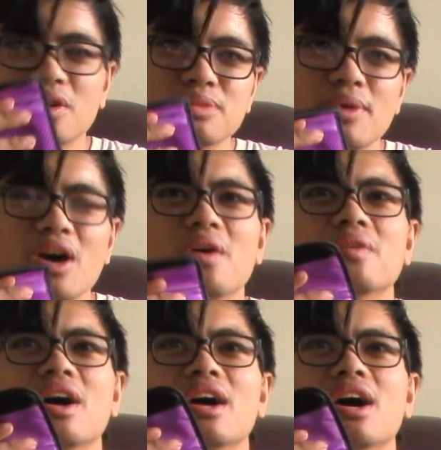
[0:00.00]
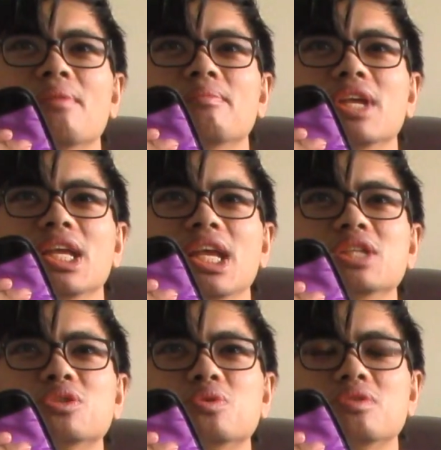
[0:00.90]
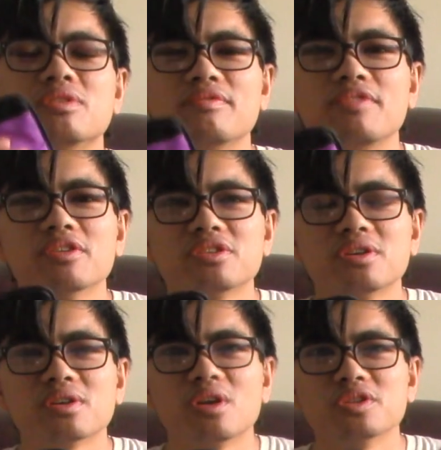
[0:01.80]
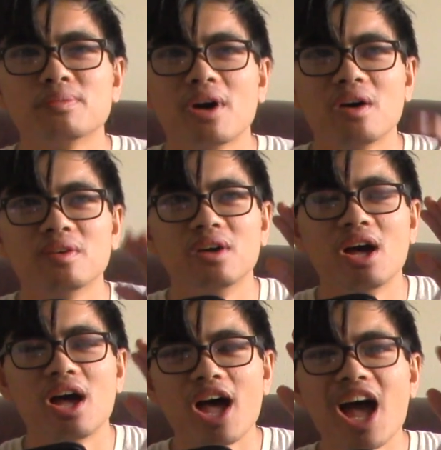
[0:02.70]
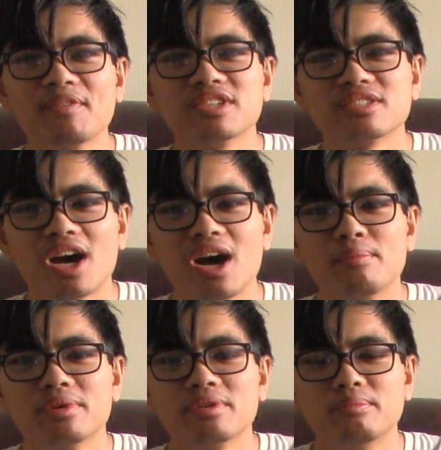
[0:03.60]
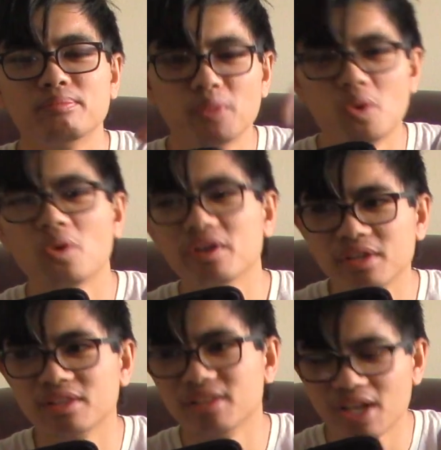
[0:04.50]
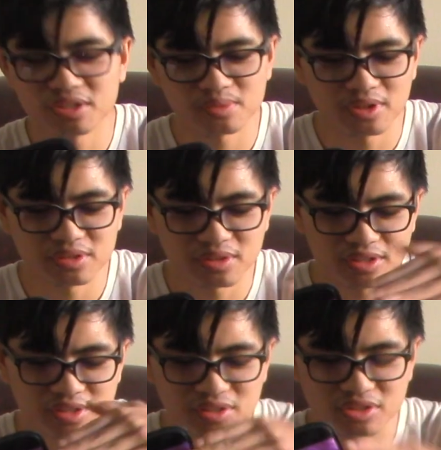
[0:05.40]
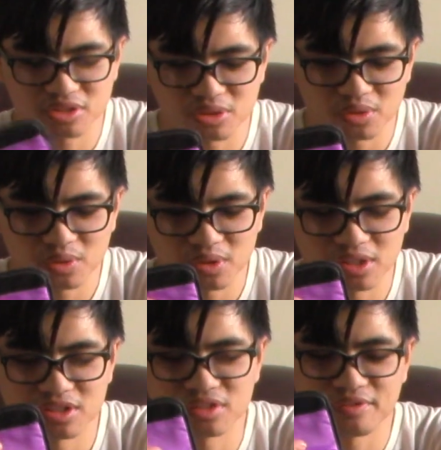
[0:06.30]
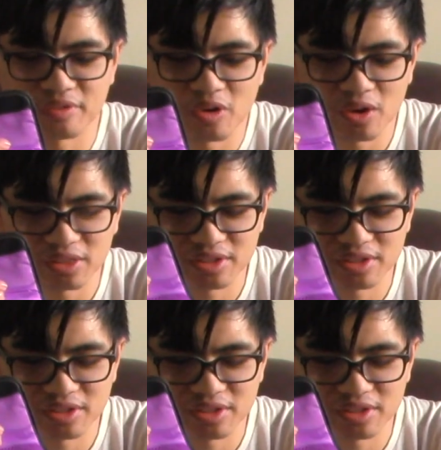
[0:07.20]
it's about each filter goes about half a stop more than the next one. So this is 2, and this is 4, and